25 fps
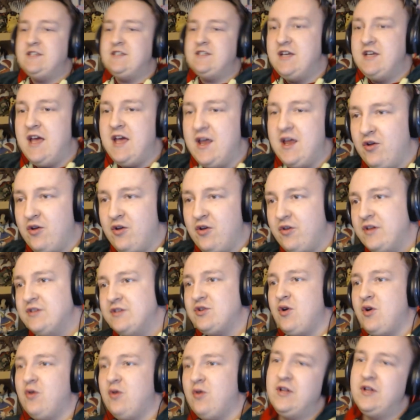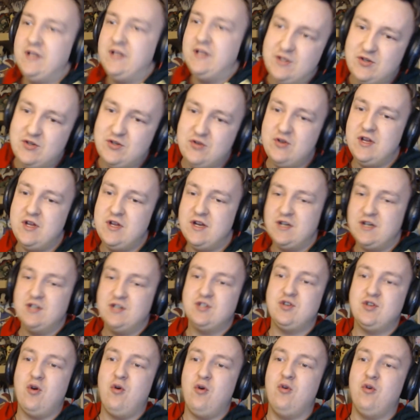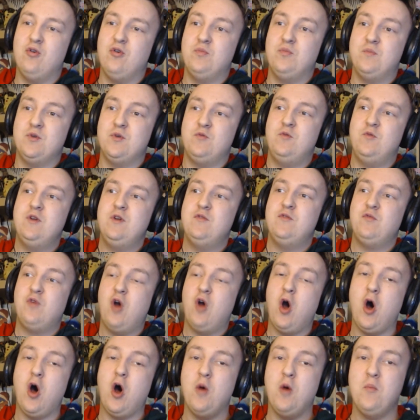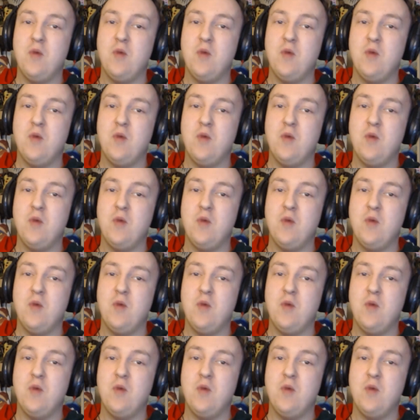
This channel is only 2 years old, but we've